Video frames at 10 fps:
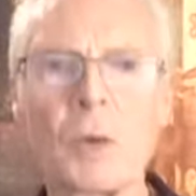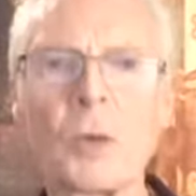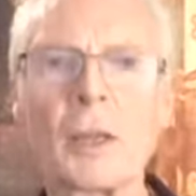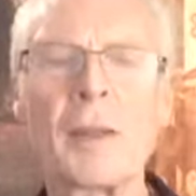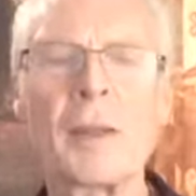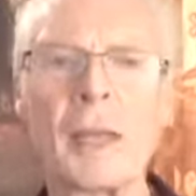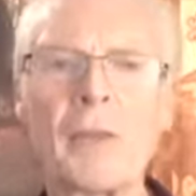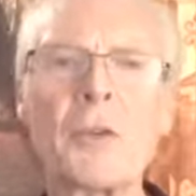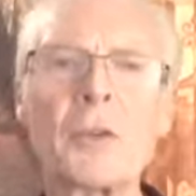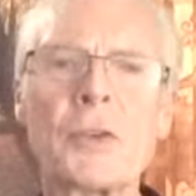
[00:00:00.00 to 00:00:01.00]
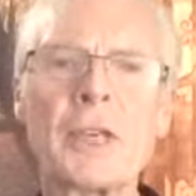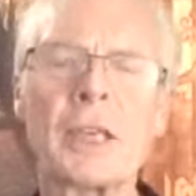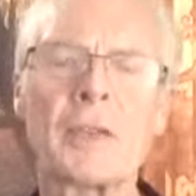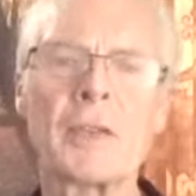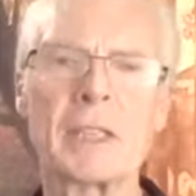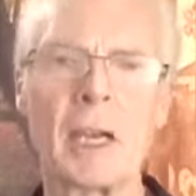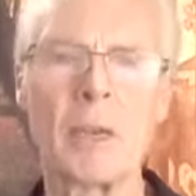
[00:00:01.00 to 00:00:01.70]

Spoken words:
Well, if you think of it